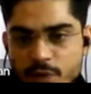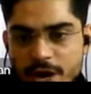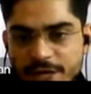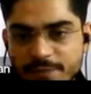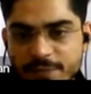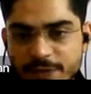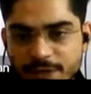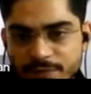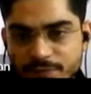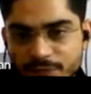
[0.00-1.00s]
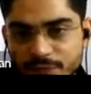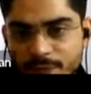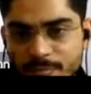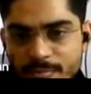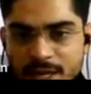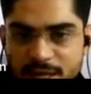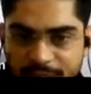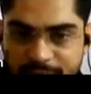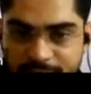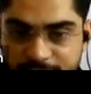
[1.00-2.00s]
is a point B.
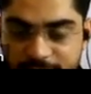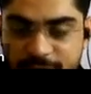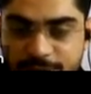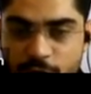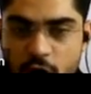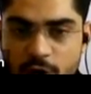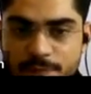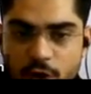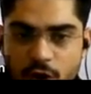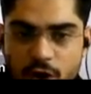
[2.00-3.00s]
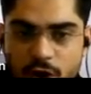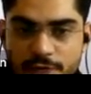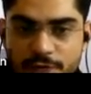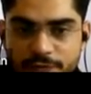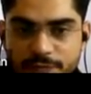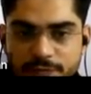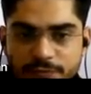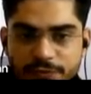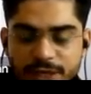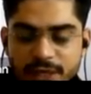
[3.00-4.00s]
This form of
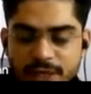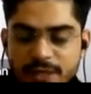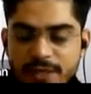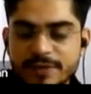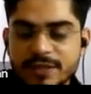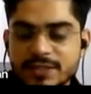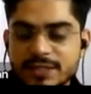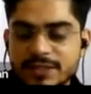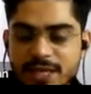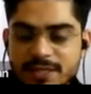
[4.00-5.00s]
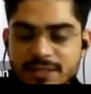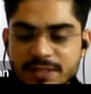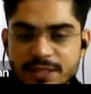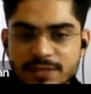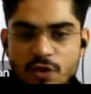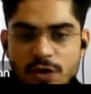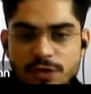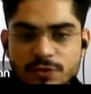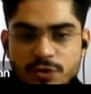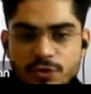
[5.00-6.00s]
resistance is
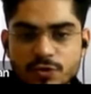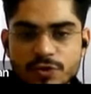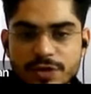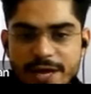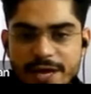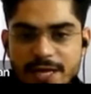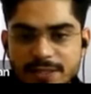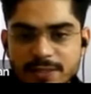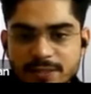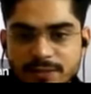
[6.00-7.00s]
also known as,